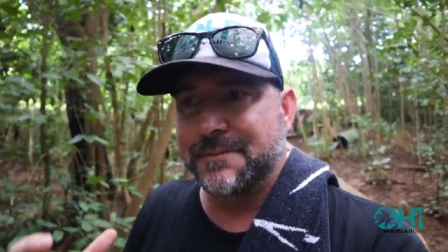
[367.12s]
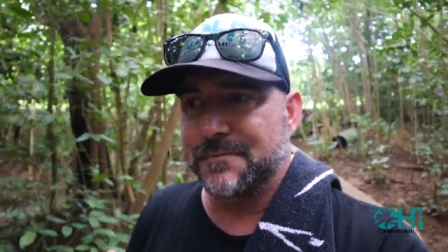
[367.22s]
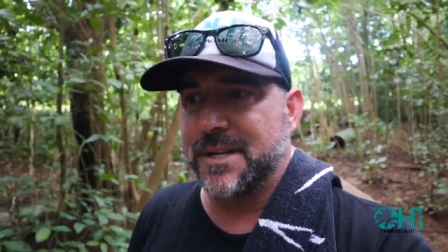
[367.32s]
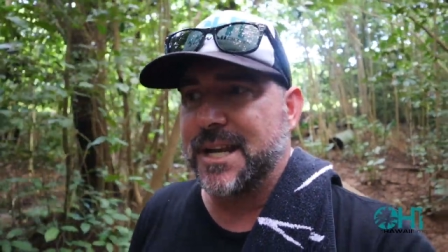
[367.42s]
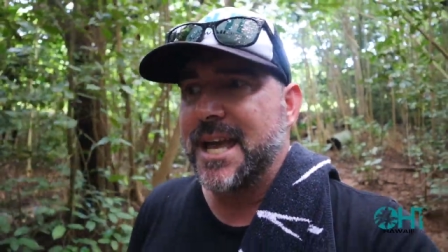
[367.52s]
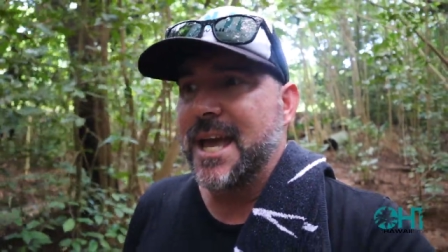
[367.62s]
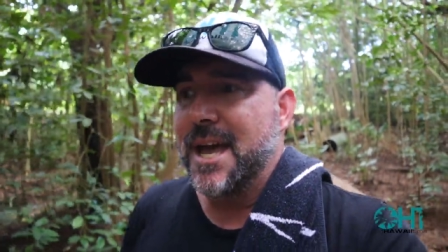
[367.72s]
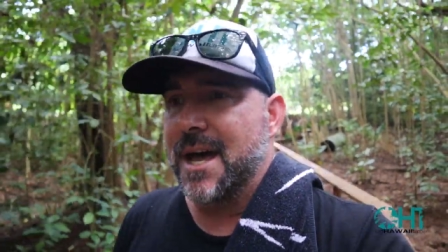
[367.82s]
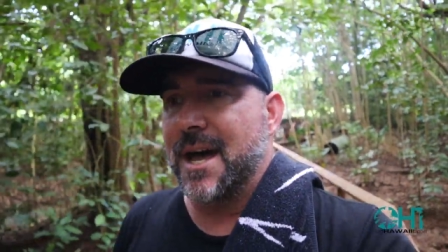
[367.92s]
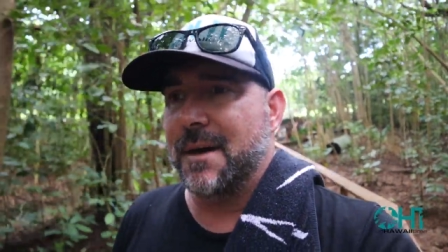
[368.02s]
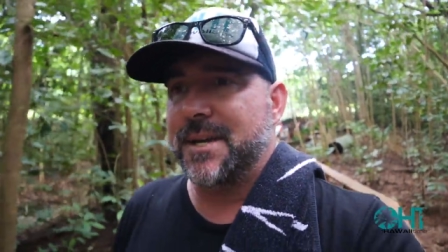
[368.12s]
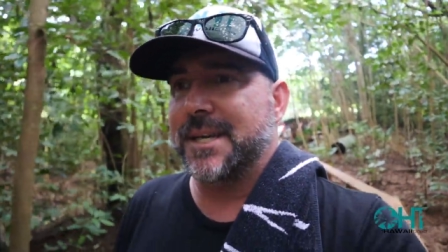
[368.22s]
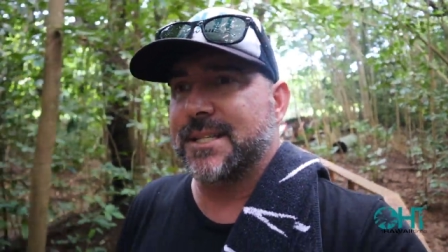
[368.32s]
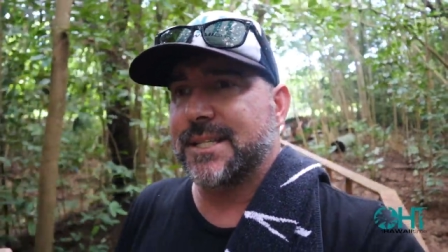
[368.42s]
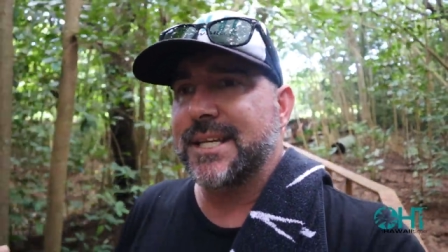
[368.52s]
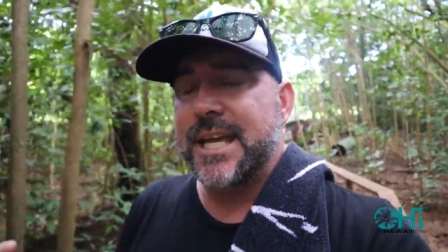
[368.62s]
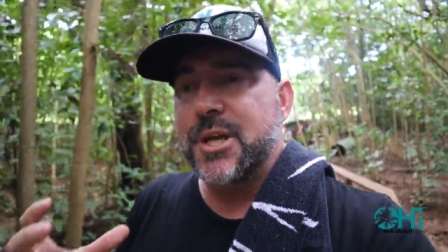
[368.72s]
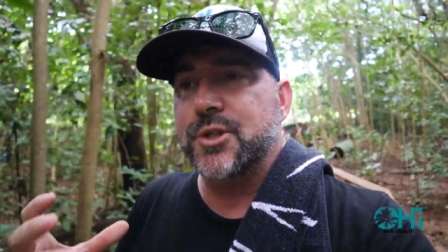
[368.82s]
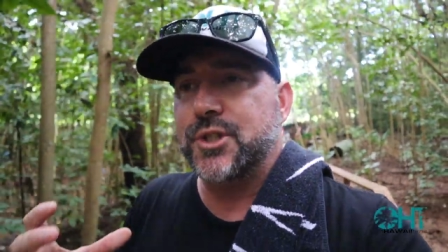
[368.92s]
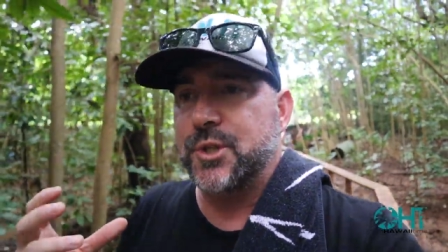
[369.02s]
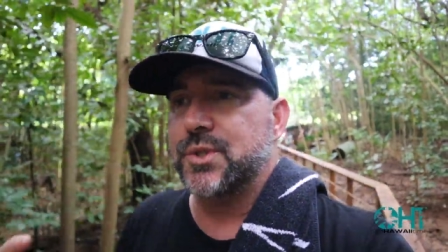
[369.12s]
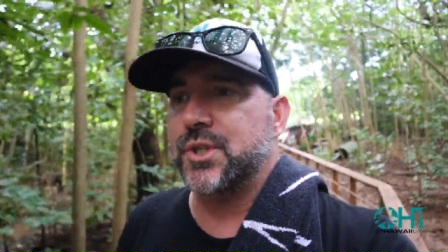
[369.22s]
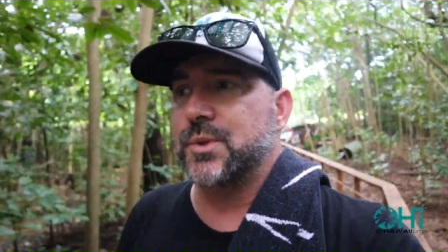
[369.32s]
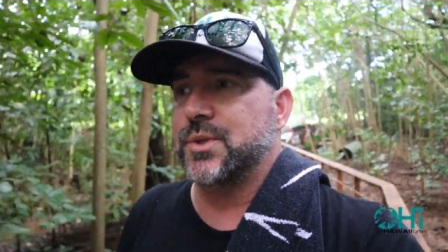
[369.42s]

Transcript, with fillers: different because it's gonna introduce